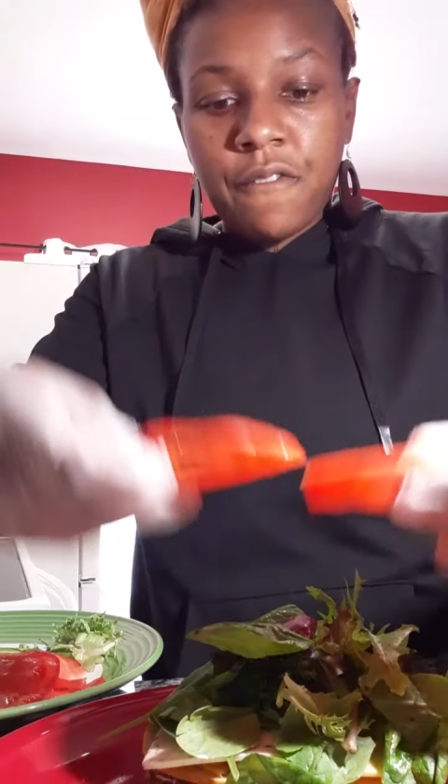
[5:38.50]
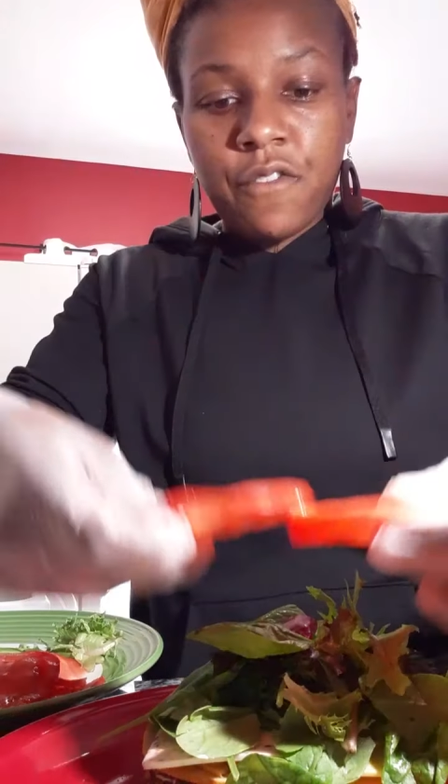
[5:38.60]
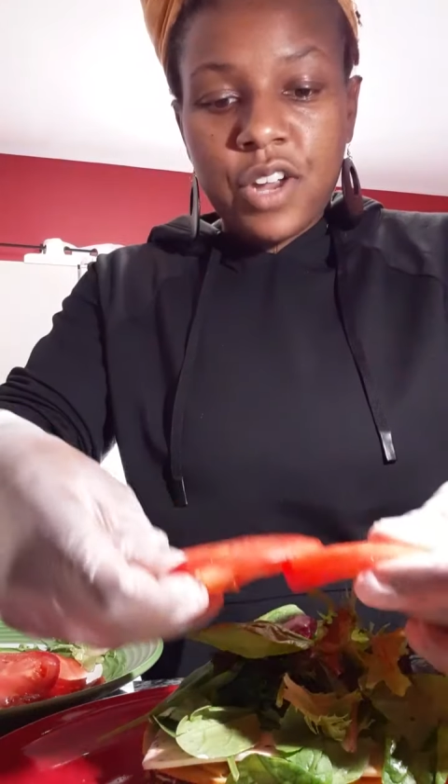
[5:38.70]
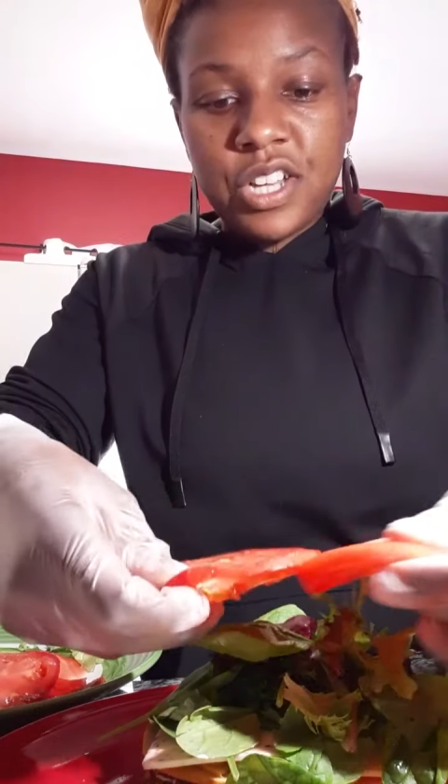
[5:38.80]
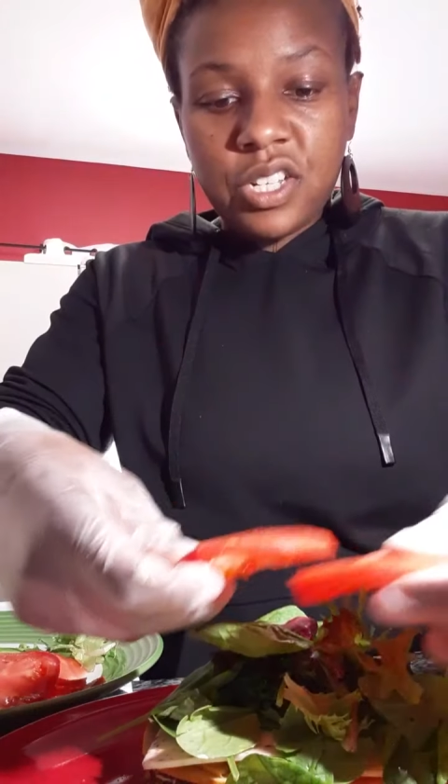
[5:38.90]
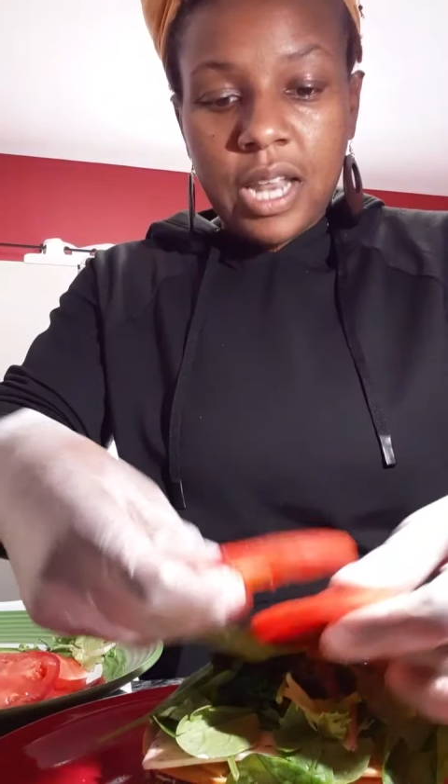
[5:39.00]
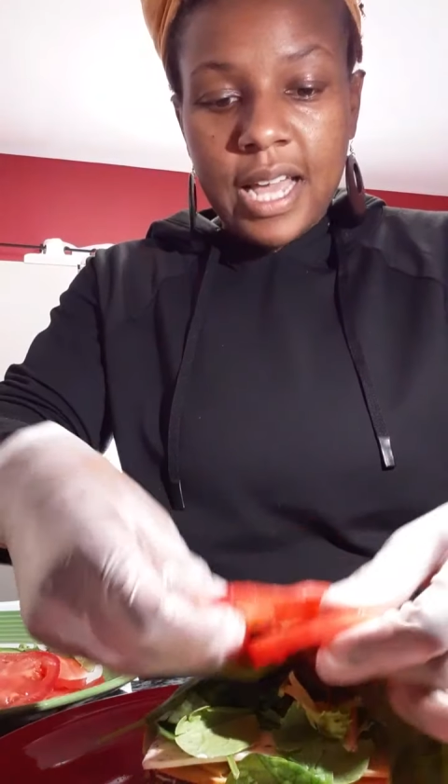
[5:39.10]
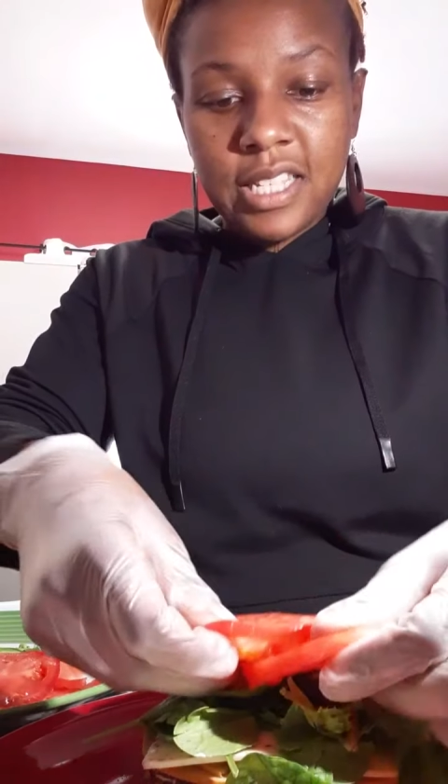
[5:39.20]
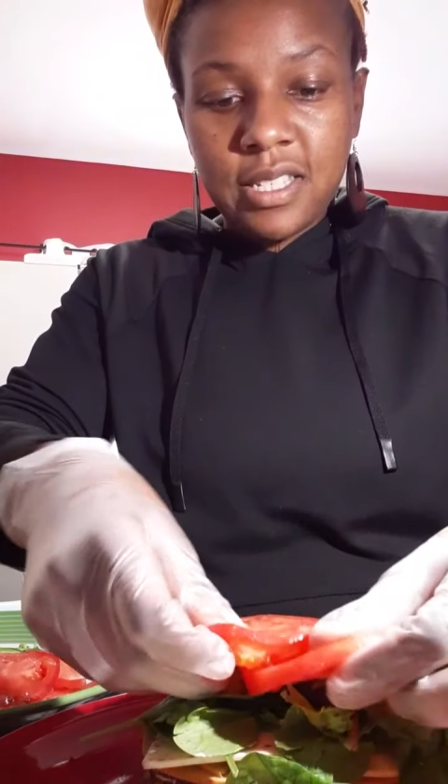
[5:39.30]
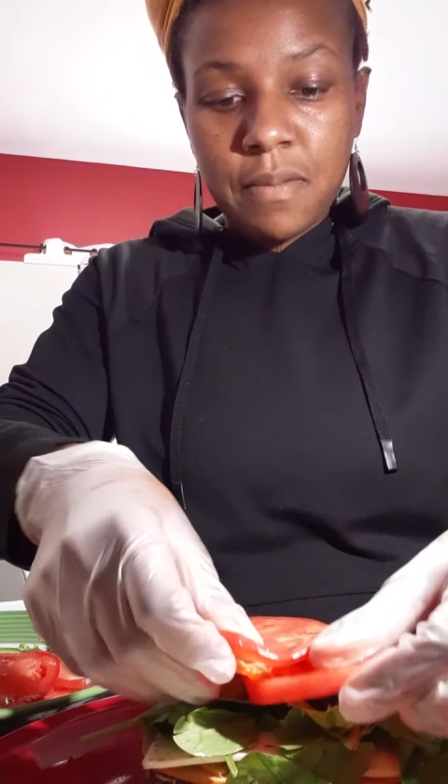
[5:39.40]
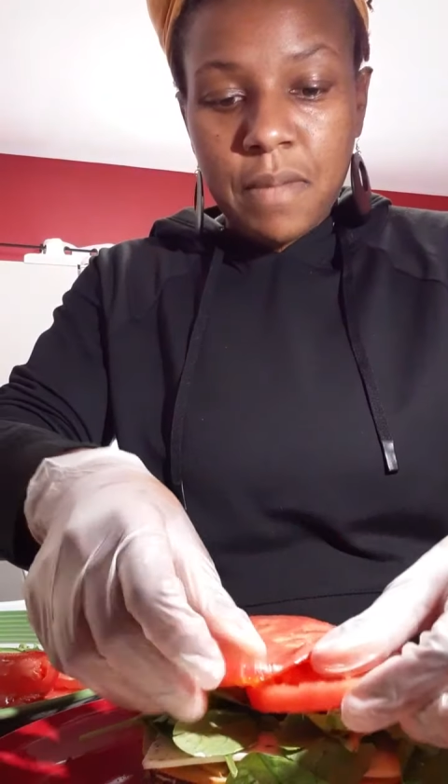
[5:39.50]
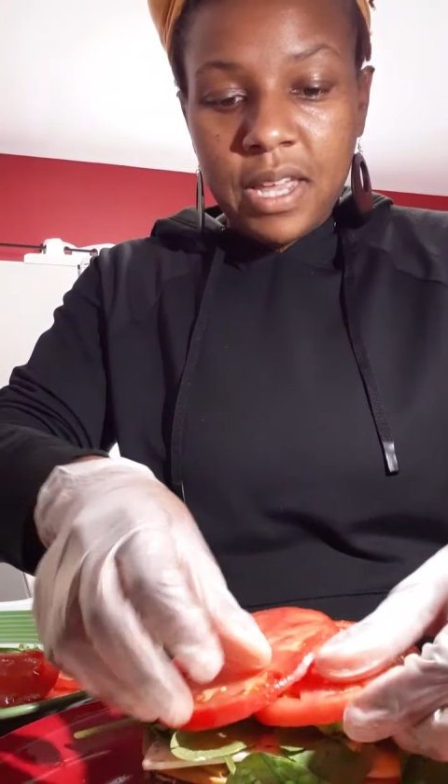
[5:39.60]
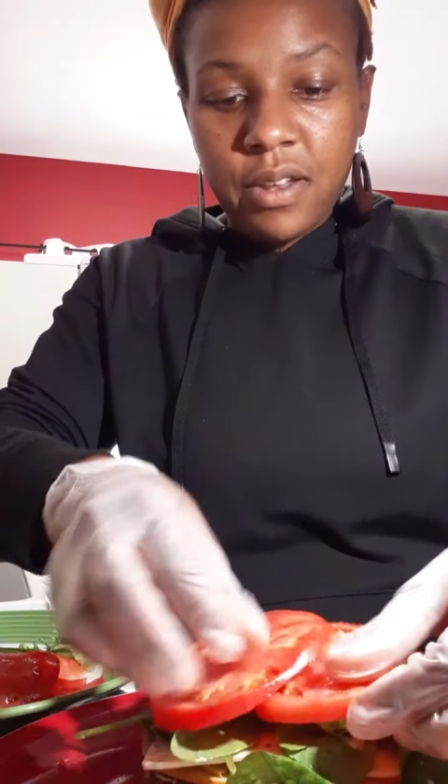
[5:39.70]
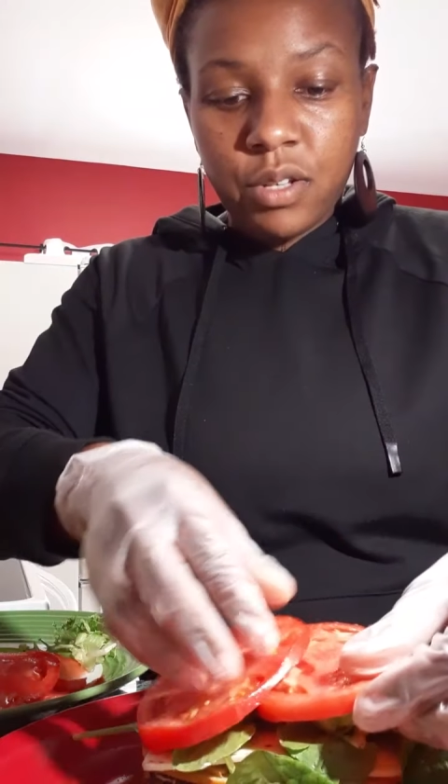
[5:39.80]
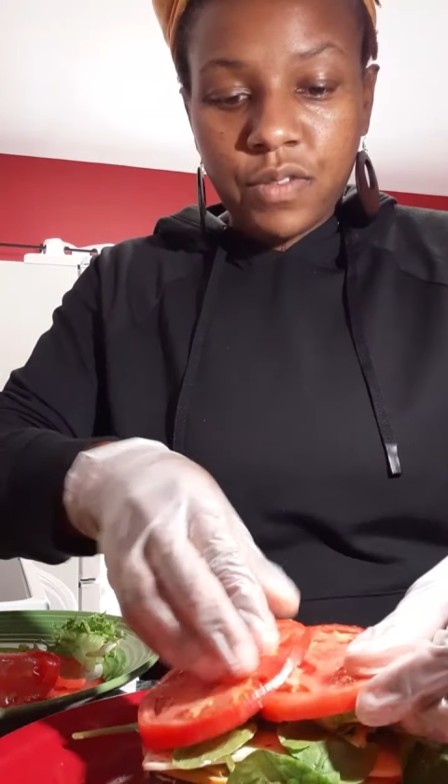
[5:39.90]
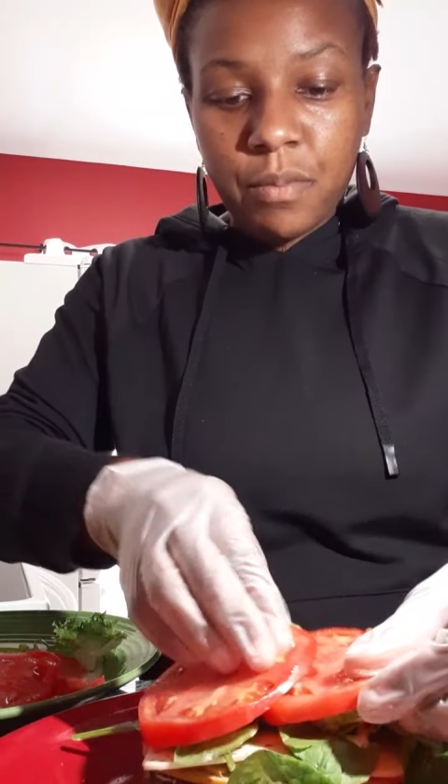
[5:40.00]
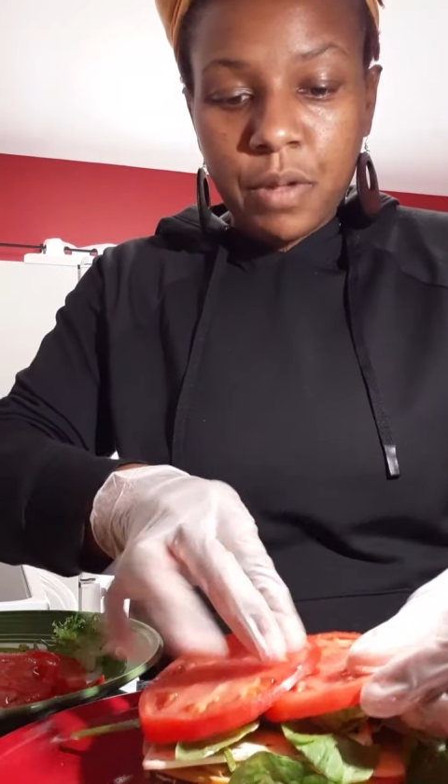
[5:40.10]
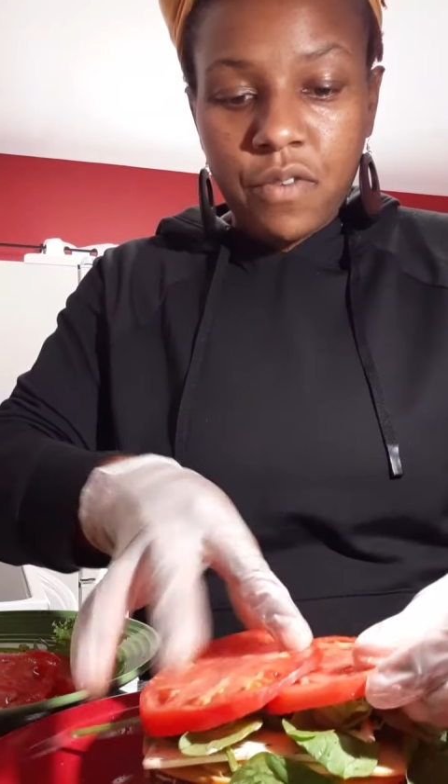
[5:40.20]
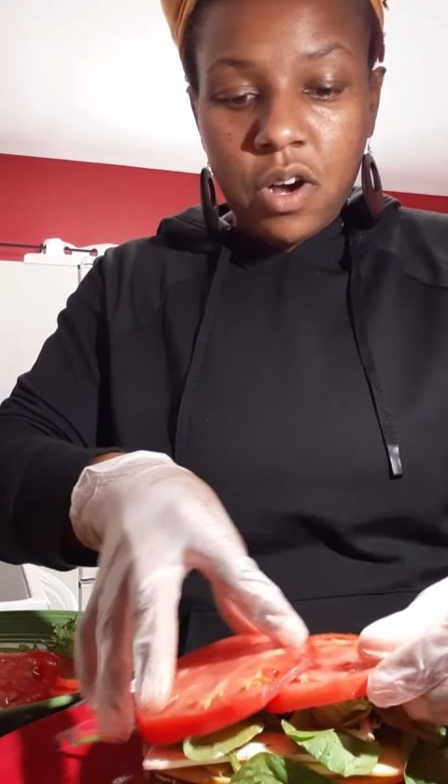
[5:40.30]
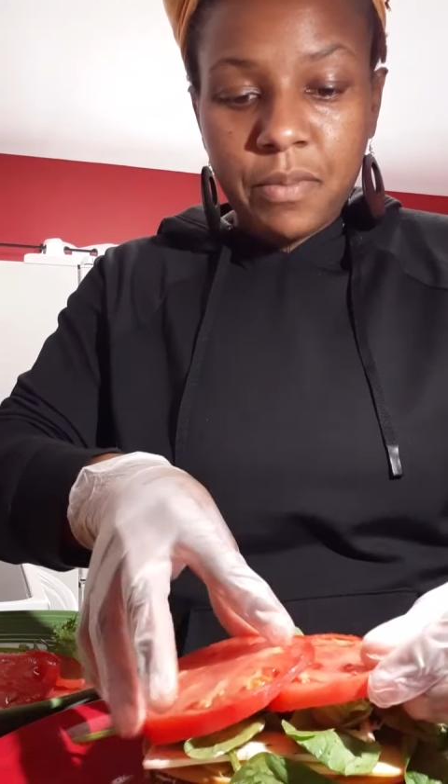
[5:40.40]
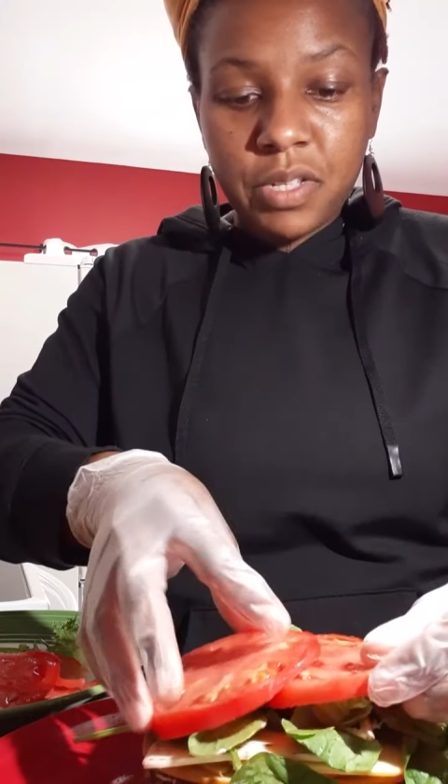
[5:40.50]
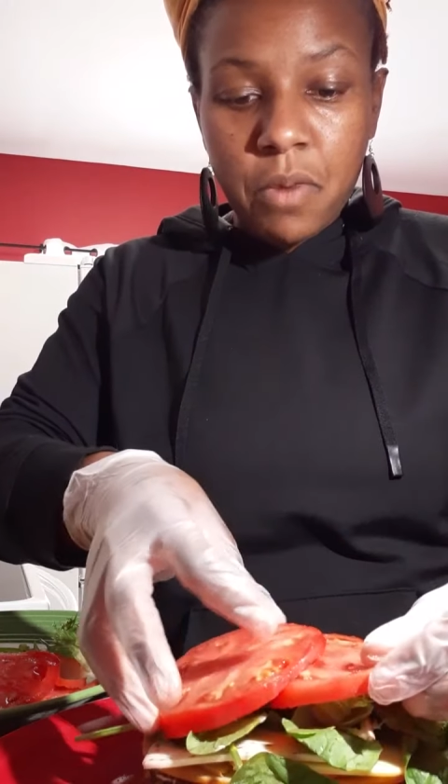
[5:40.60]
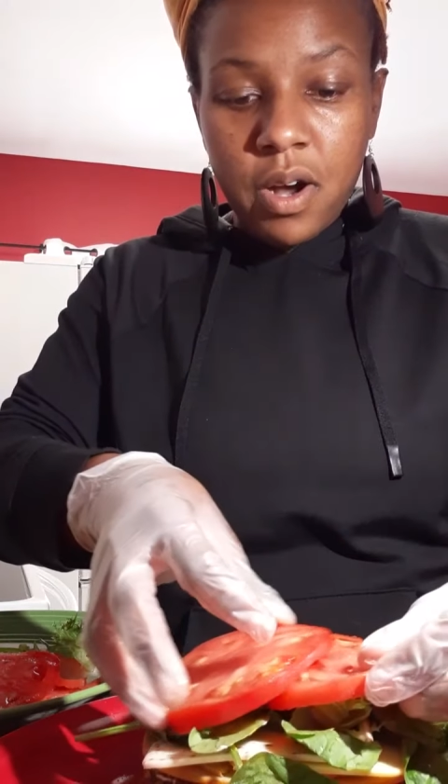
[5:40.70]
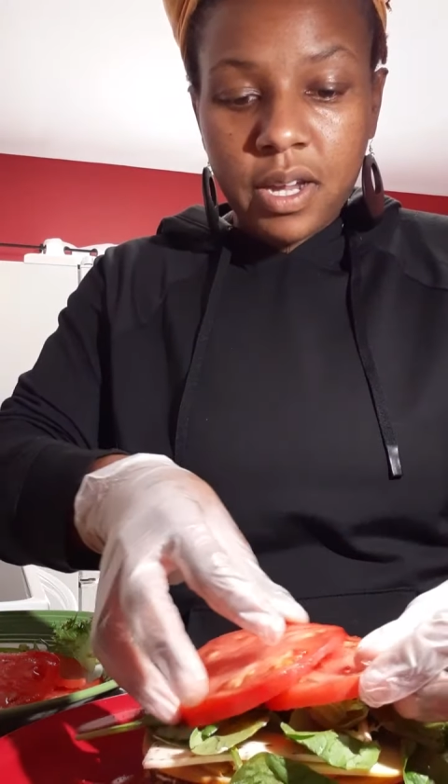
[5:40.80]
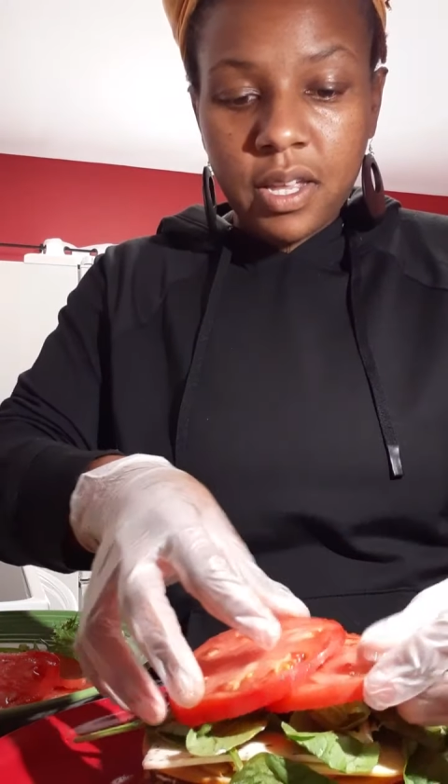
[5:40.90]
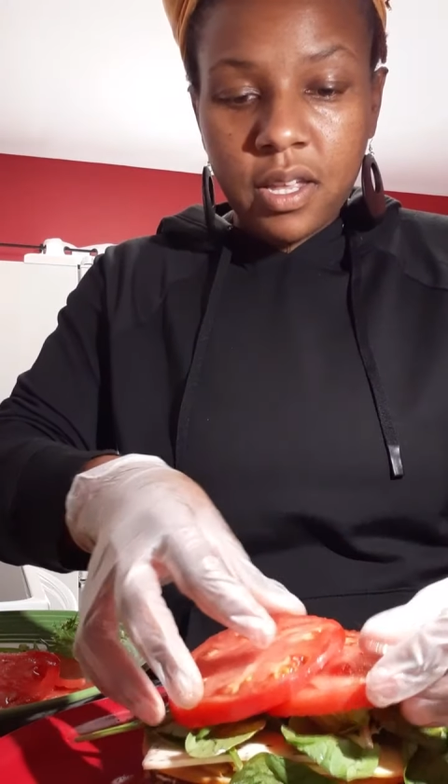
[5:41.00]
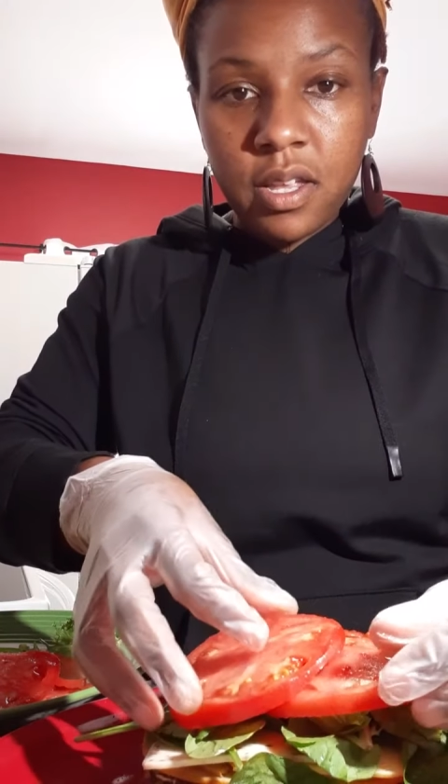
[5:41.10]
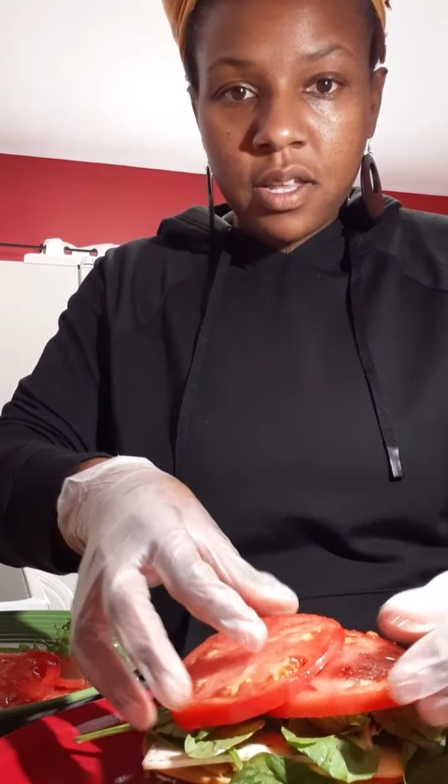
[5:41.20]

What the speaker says: fresh sliced tomatoes from the farmer's market.